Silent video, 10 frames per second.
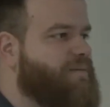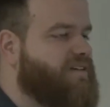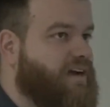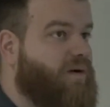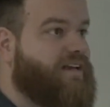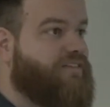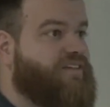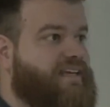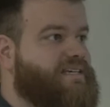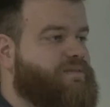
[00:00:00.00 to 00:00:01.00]
You're like, oh, I definitely
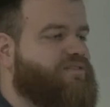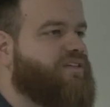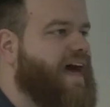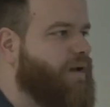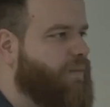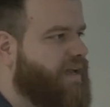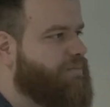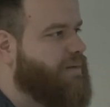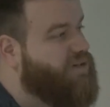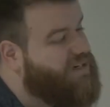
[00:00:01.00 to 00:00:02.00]
need something for that, when
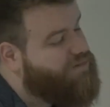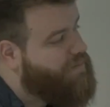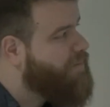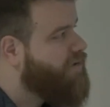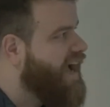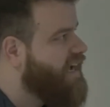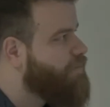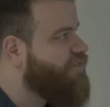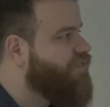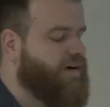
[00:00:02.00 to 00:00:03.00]
maybe you didn't remember you had it
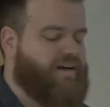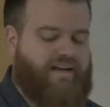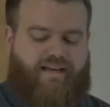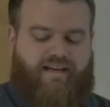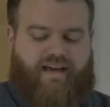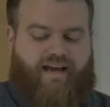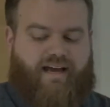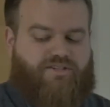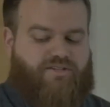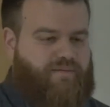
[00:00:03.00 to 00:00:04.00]
before. So
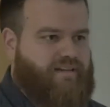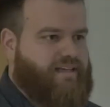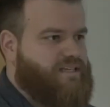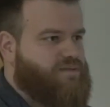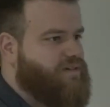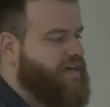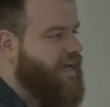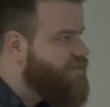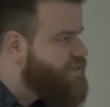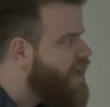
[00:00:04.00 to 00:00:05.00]
something like this would kind
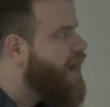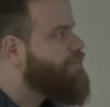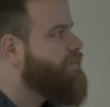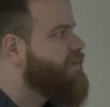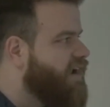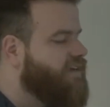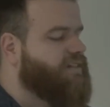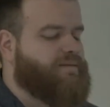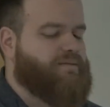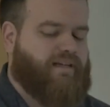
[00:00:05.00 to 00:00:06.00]
of stop them and halt
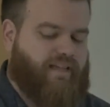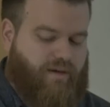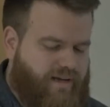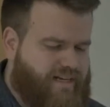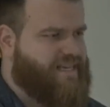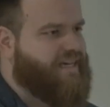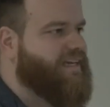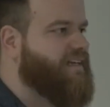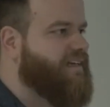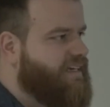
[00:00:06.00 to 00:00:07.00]
them and be like, wait a
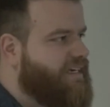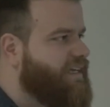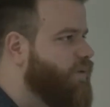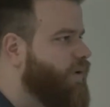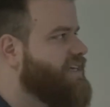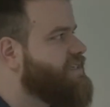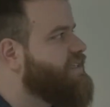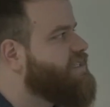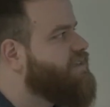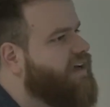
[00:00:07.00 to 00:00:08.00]
second, why isn't
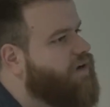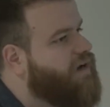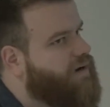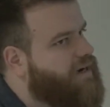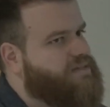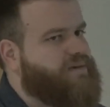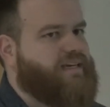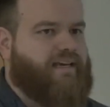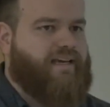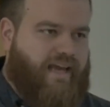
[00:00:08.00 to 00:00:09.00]
this the value I want it to
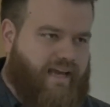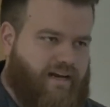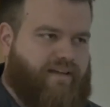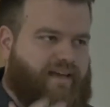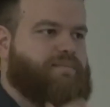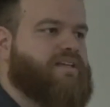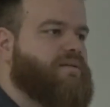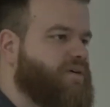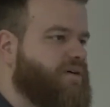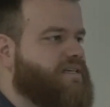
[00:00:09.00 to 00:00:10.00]
be? And kind of get them into the
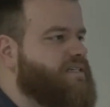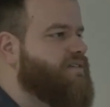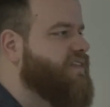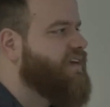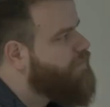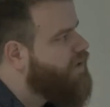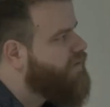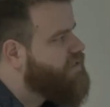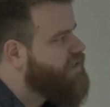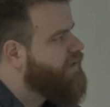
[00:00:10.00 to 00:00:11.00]
process of thinking about
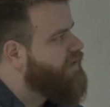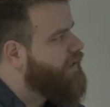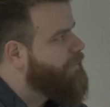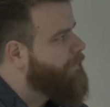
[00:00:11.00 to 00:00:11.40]
what's going on.